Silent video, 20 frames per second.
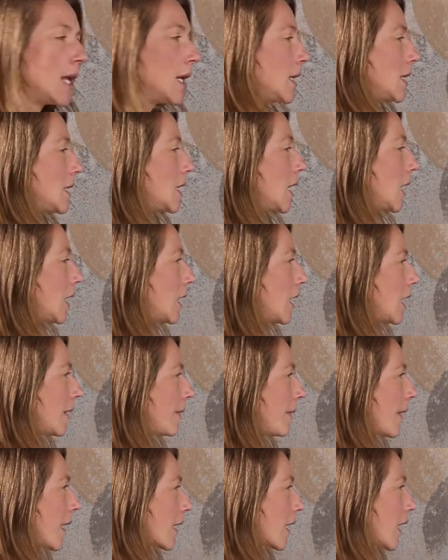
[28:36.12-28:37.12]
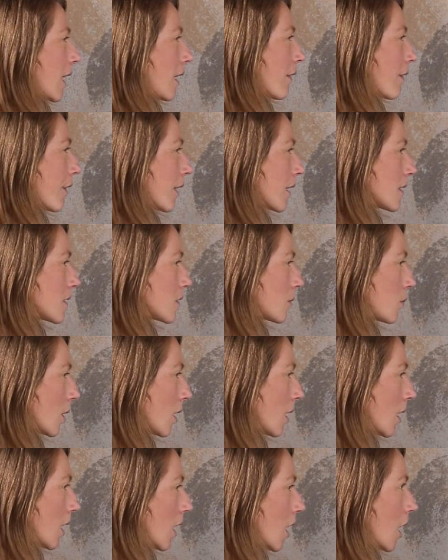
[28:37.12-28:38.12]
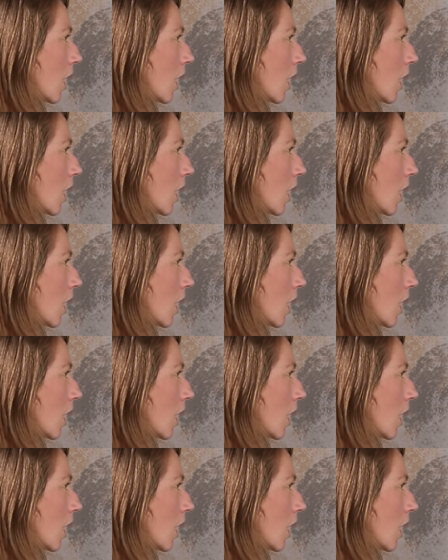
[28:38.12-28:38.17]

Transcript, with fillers: and, and, and that kind of thing. So we'll,